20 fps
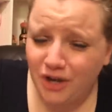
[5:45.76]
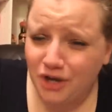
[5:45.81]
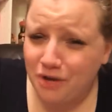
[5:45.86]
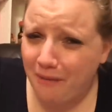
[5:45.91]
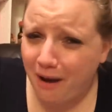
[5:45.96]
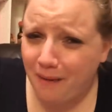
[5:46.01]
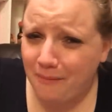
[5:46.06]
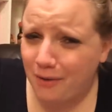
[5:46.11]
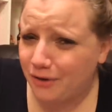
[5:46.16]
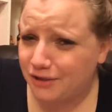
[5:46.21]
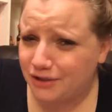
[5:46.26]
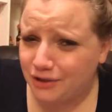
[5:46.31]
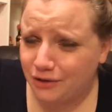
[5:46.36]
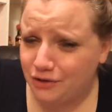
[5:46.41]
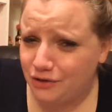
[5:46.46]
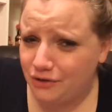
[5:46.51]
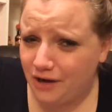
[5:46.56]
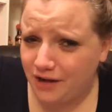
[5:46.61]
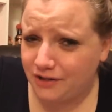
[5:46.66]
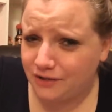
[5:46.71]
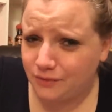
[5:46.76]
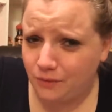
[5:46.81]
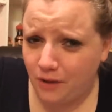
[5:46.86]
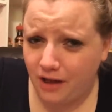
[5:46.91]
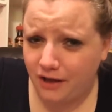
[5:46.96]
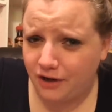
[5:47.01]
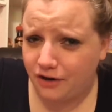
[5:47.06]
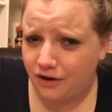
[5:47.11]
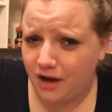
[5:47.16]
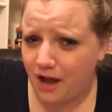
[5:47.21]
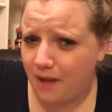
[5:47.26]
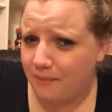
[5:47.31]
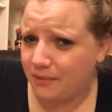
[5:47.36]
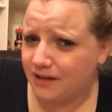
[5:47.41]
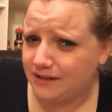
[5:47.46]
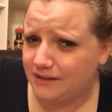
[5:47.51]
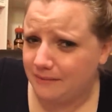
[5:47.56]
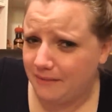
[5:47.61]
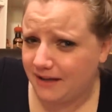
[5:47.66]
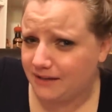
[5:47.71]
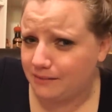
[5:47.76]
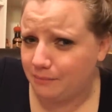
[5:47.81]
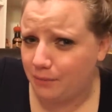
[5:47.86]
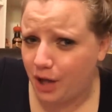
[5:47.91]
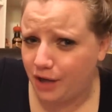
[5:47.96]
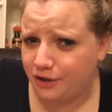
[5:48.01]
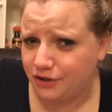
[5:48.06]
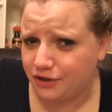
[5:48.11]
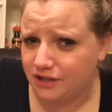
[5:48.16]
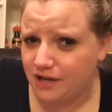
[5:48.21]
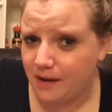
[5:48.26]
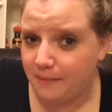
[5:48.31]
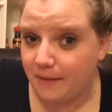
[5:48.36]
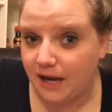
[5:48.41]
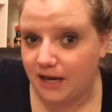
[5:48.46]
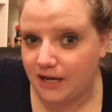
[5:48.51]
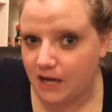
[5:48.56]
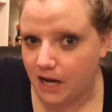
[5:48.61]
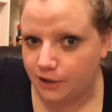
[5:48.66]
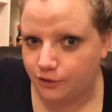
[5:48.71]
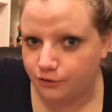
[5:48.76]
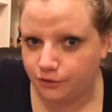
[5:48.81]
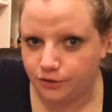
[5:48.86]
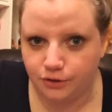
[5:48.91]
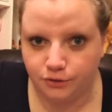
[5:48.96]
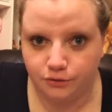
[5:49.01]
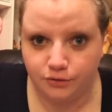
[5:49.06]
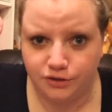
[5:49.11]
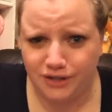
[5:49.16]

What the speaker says: Your mom always told you not to swallow your gum because it makes a ball in your stomach. Not true.